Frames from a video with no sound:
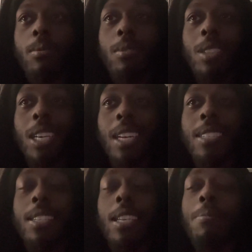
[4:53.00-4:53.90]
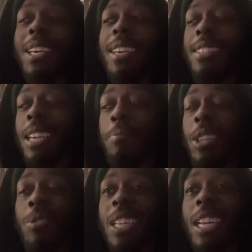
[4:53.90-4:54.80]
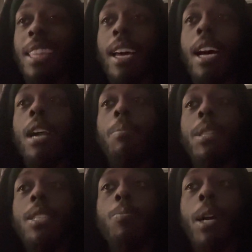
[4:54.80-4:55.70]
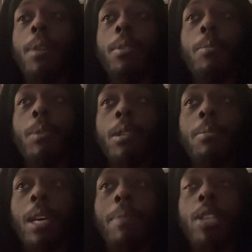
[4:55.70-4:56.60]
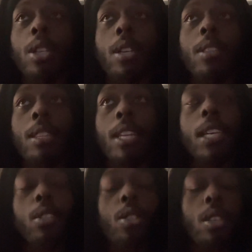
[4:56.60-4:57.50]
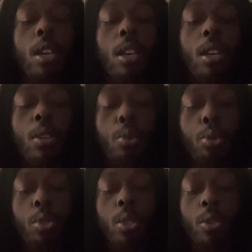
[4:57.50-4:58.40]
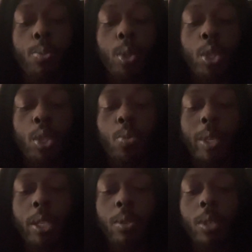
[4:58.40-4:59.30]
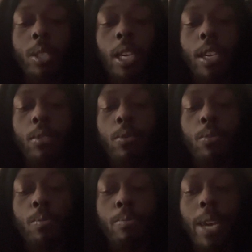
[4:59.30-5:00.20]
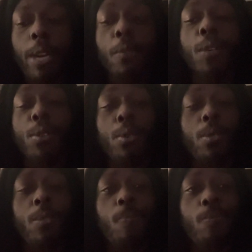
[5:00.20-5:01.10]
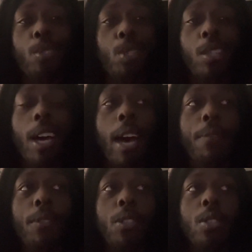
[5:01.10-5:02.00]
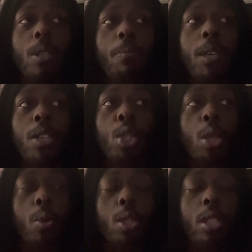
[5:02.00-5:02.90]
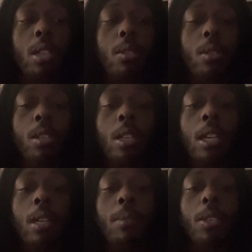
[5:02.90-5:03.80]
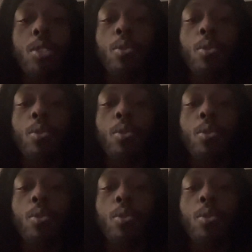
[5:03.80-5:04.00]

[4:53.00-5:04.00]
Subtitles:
like I said, my excitement level is not that high, but this is probably going to be one of my match of the nights. Usos versus Randy Orton and Matt Riddle. should obviously be a show stealer because the